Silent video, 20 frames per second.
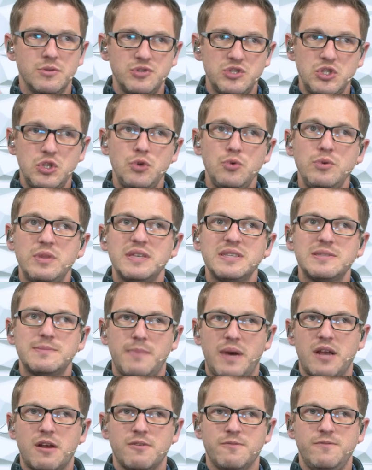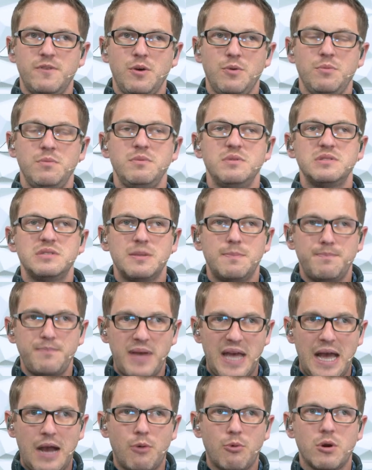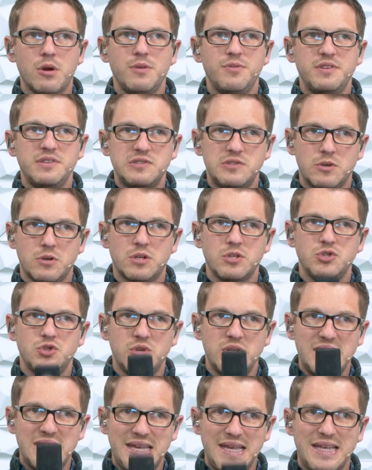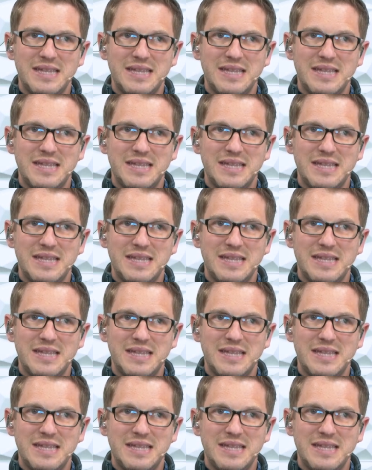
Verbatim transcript: to this microphone to power the circuitry